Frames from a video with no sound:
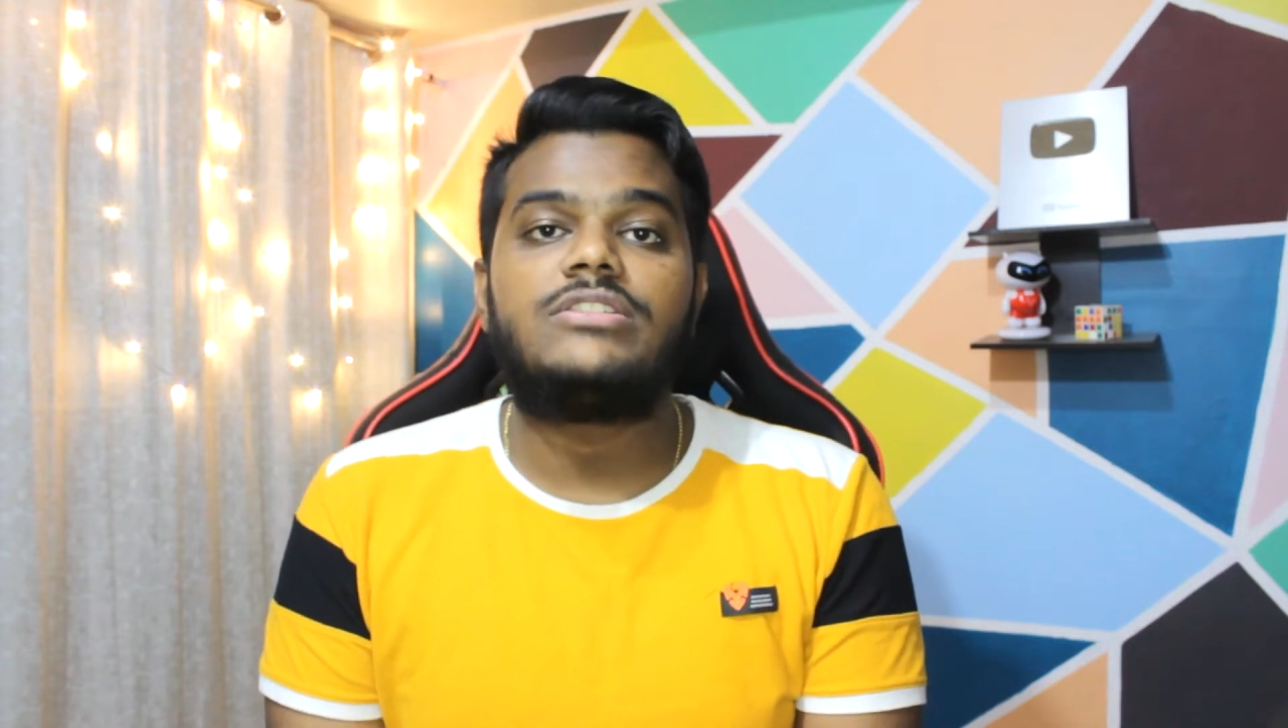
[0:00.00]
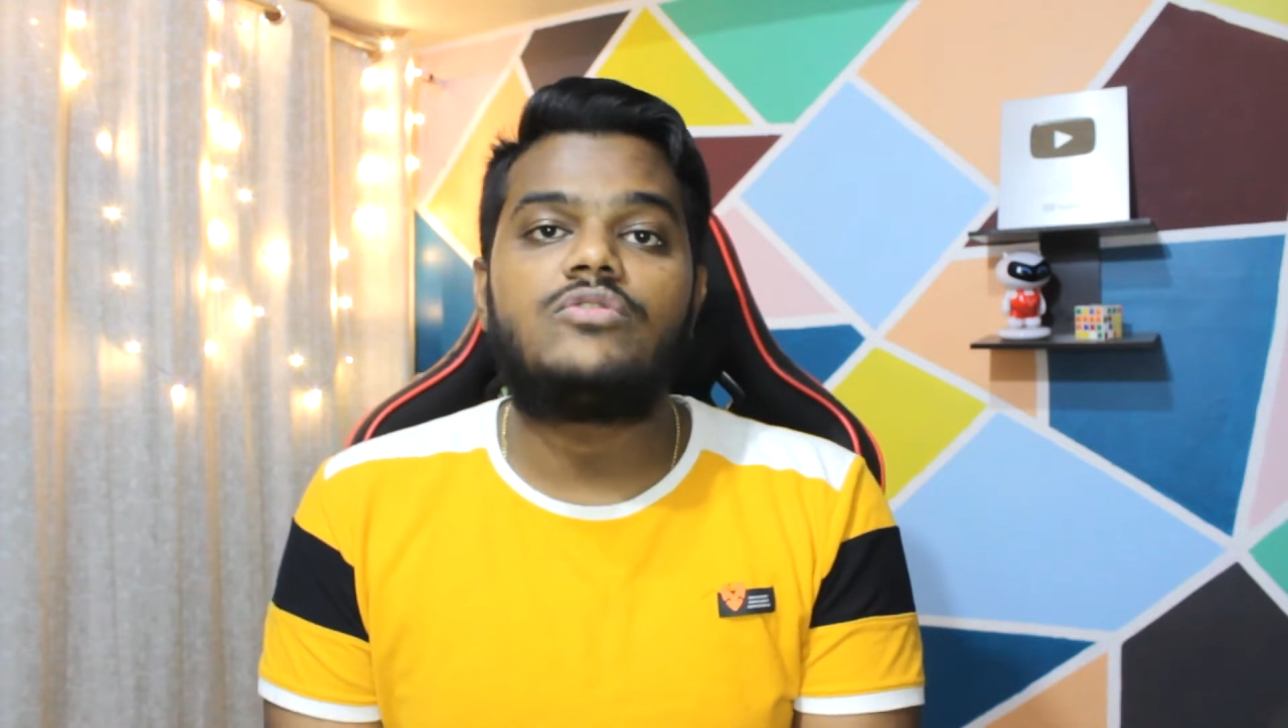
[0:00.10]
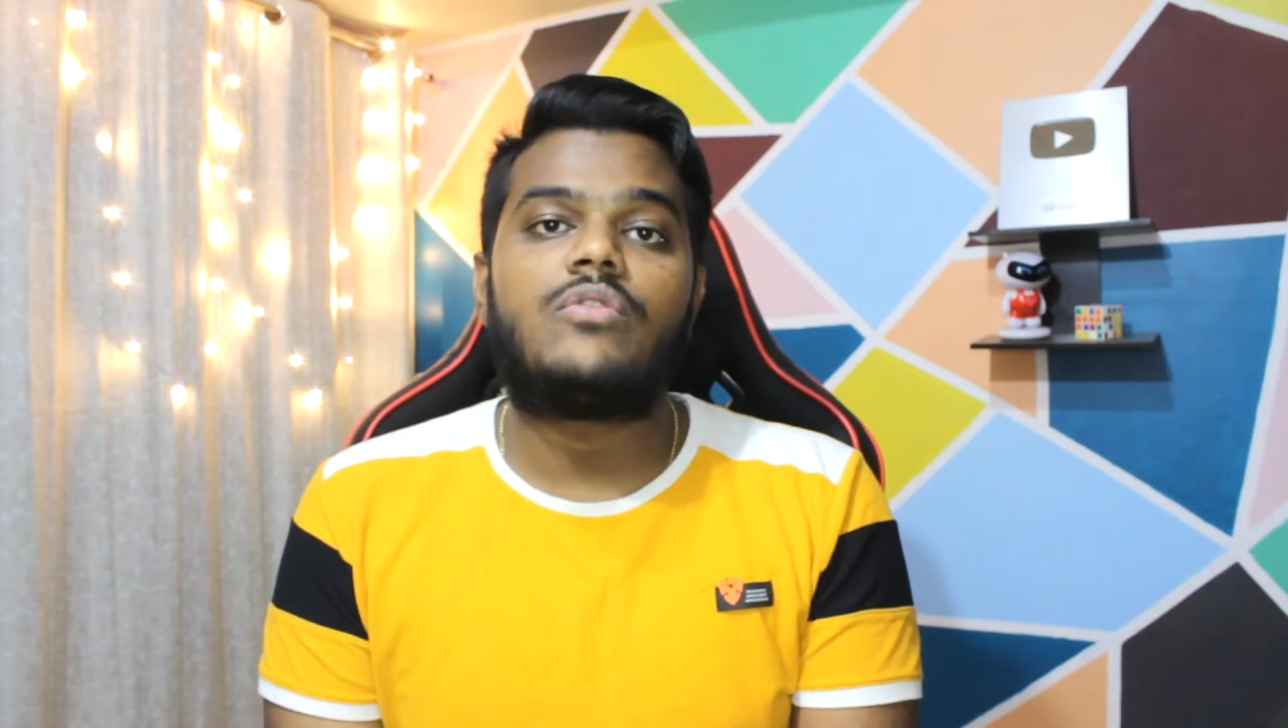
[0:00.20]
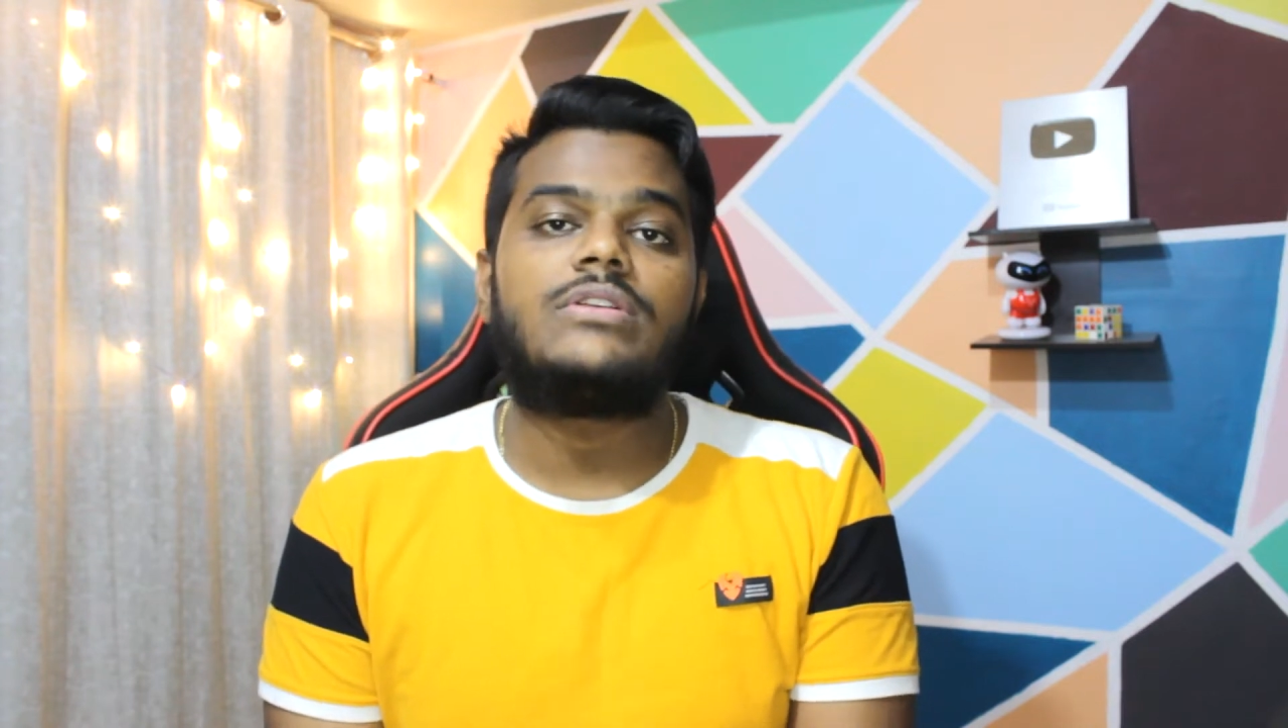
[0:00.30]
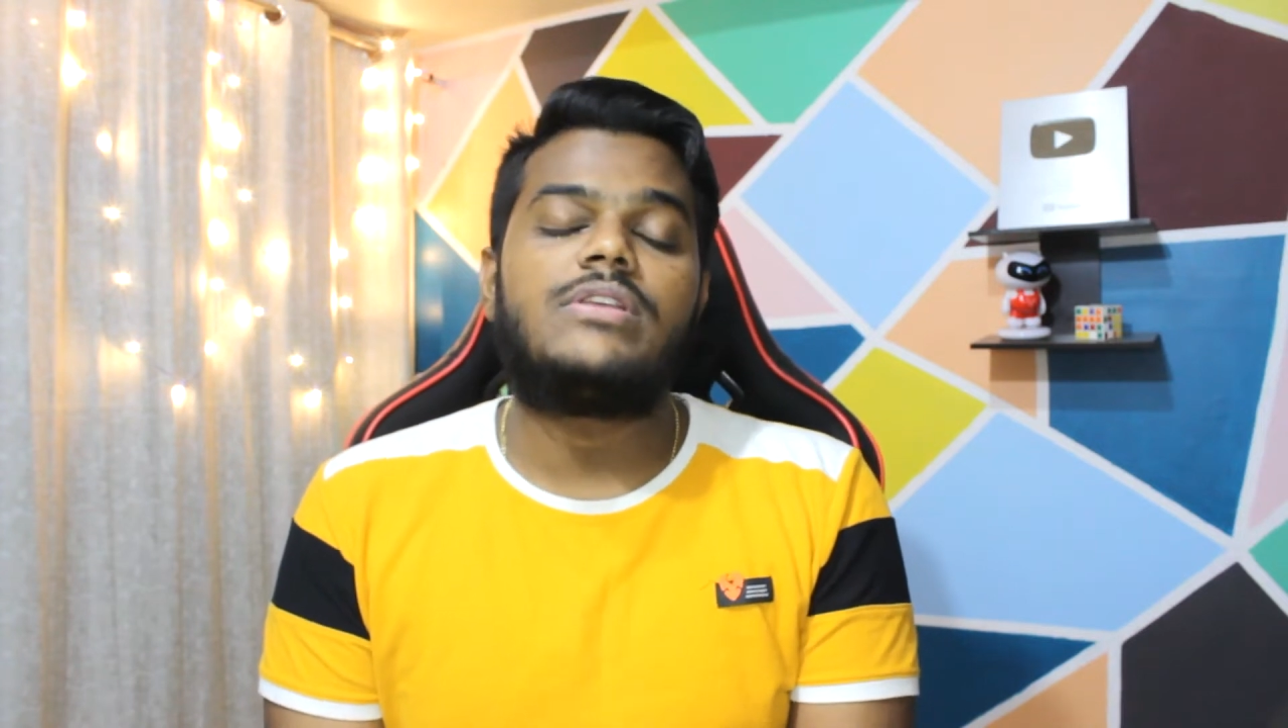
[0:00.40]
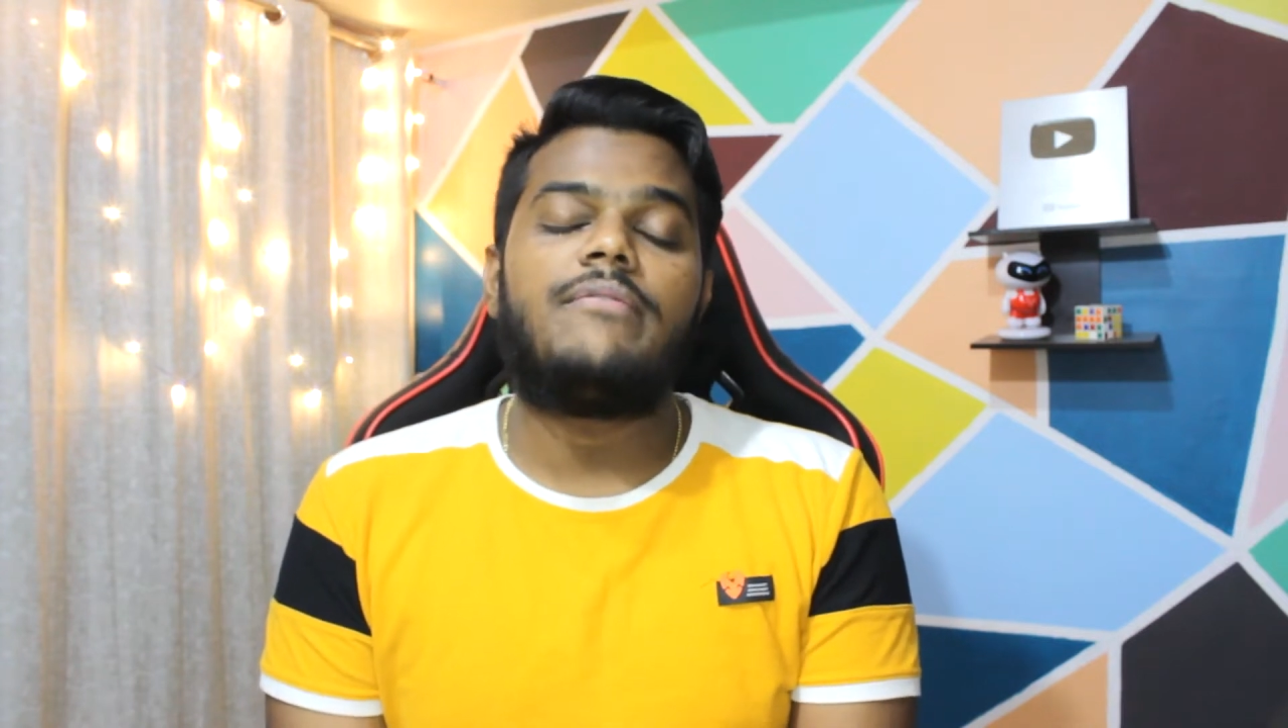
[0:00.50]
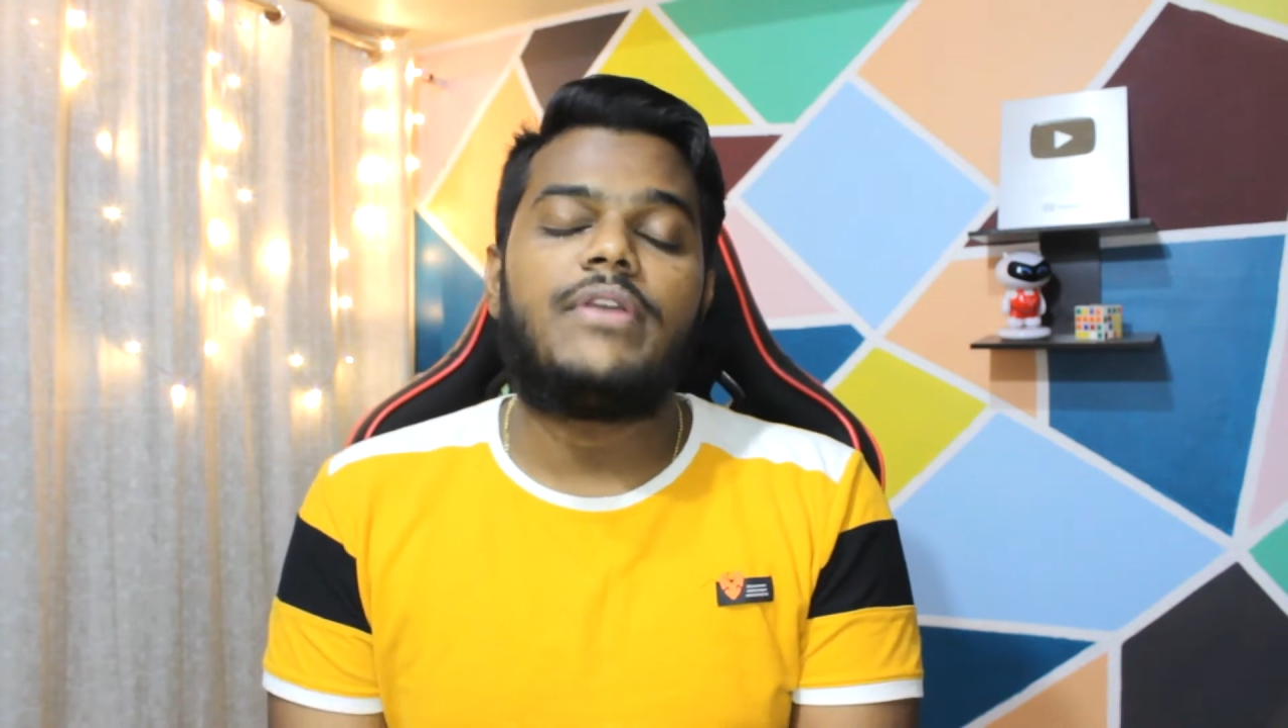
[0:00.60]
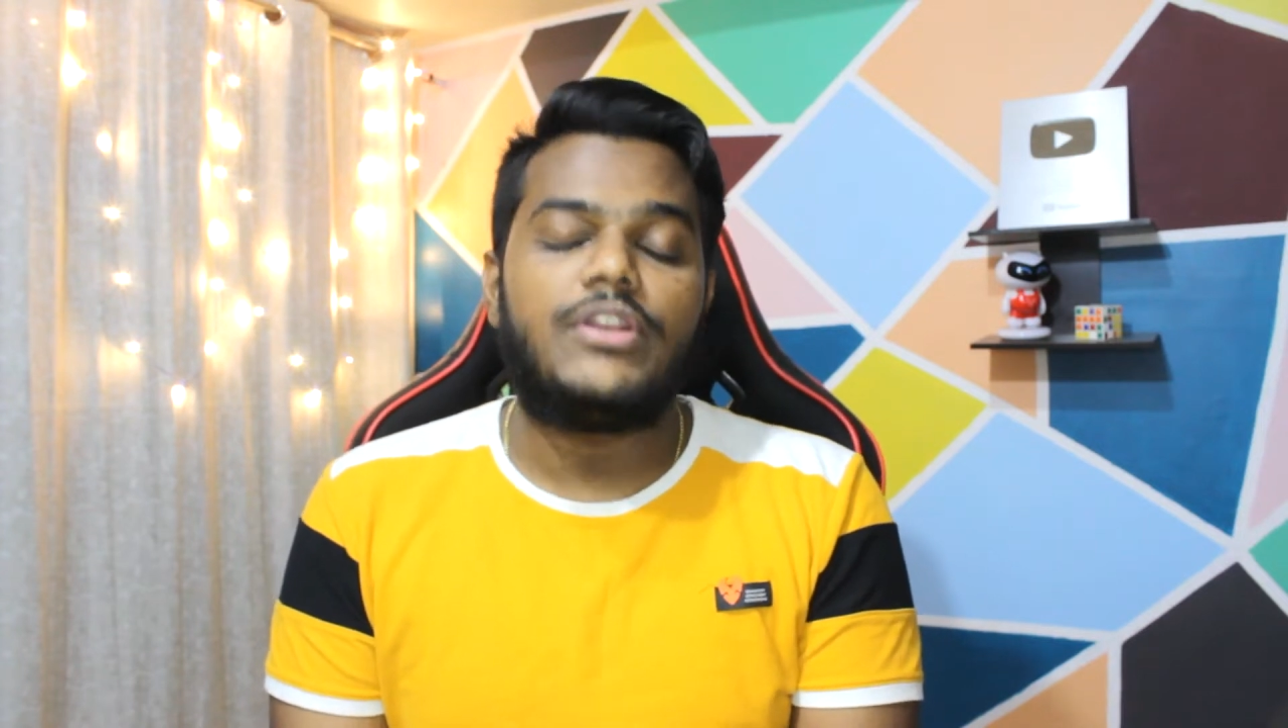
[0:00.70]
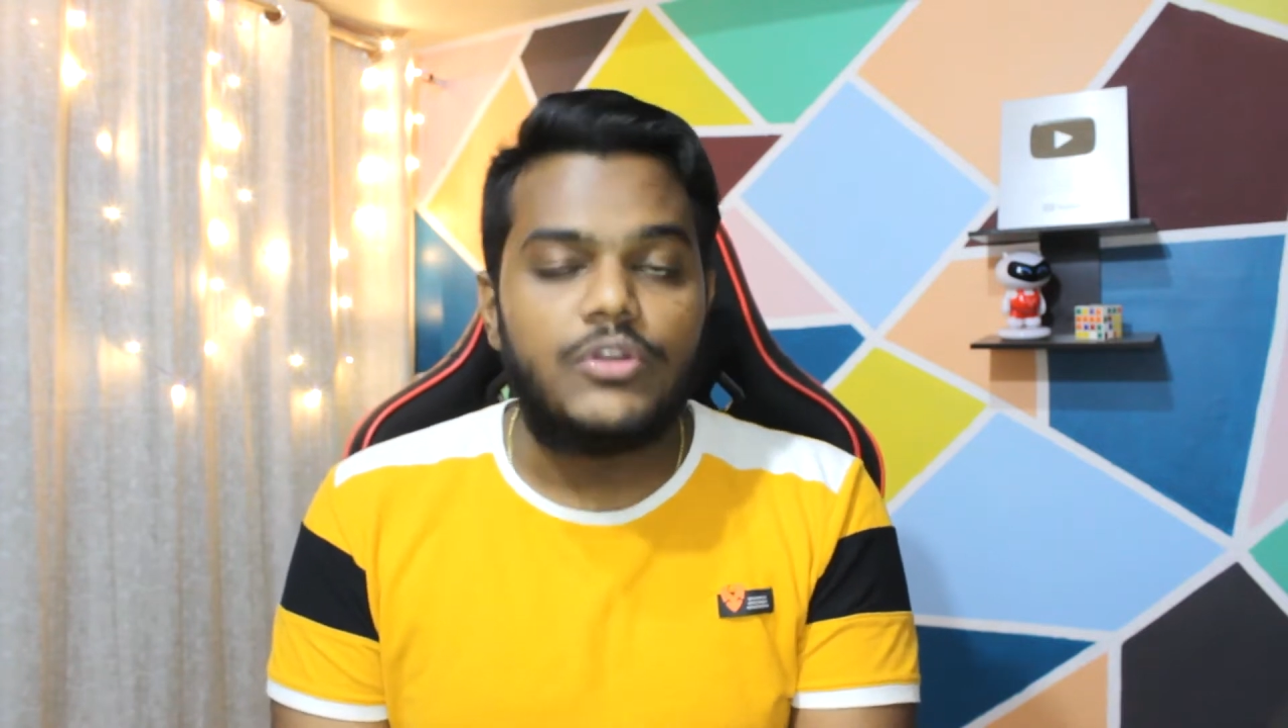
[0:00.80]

I just want to say if you're